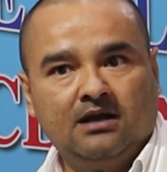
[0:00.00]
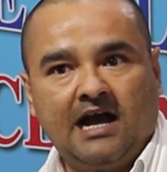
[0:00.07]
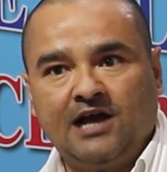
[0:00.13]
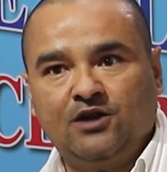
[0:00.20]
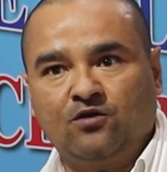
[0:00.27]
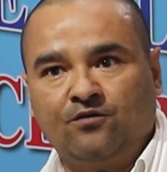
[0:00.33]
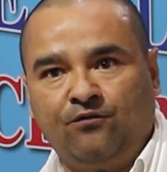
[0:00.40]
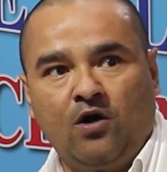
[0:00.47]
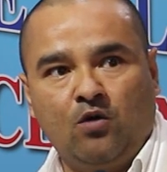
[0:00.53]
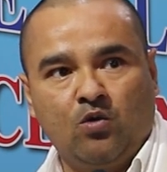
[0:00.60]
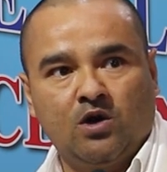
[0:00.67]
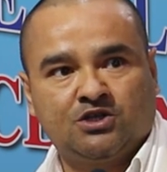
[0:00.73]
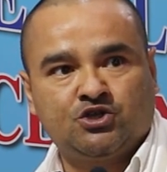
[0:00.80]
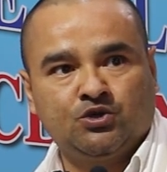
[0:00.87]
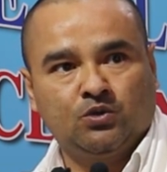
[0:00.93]
I look
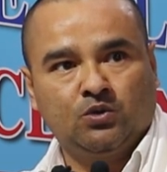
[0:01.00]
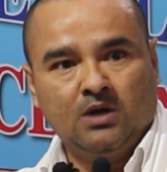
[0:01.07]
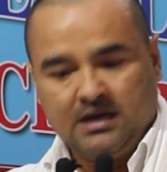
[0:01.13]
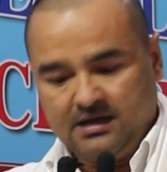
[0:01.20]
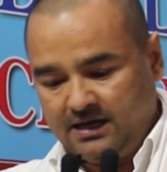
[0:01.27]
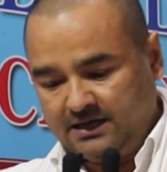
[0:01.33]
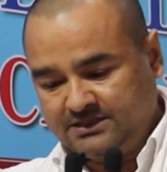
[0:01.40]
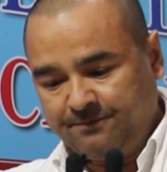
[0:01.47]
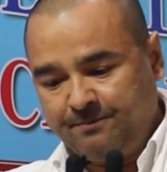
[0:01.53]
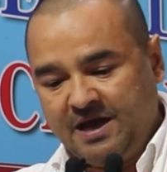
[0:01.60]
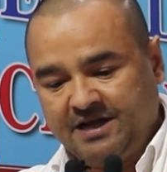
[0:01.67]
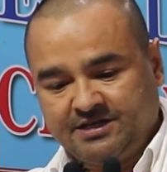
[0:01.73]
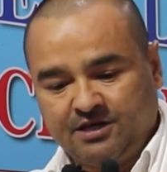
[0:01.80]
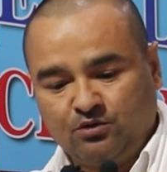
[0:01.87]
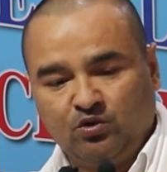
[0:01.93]
forward to
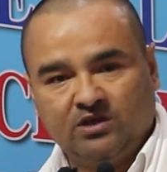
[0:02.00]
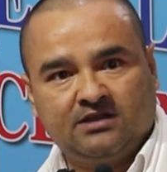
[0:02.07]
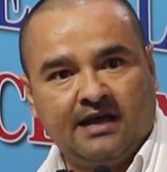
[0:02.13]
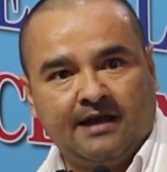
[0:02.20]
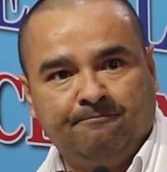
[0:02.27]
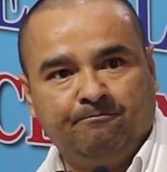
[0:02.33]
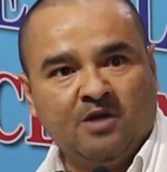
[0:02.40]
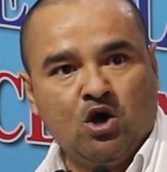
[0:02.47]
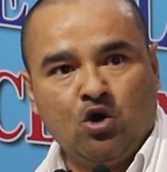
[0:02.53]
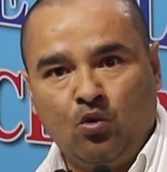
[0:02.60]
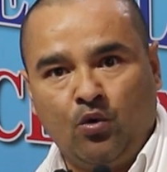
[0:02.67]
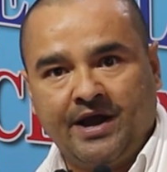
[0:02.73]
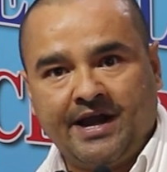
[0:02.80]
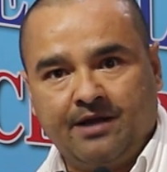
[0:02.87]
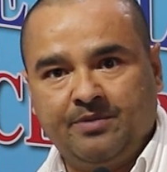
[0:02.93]
debating with them
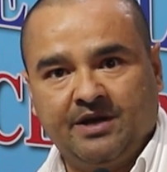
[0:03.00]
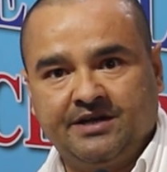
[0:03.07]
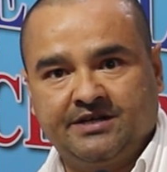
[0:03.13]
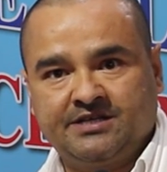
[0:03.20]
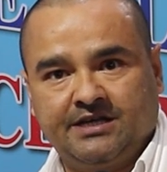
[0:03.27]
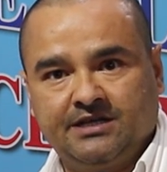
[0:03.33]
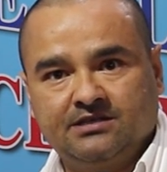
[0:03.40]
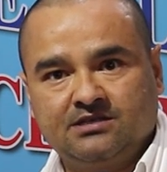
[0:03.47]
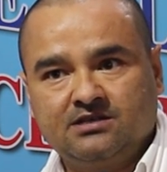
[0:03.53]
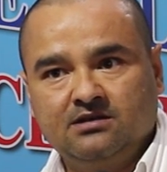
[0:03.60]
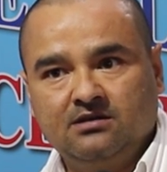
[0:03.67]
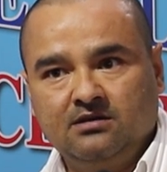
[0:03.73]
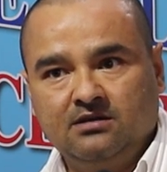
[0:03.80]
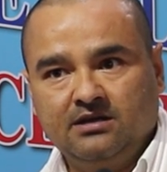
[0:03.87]
wherever it is,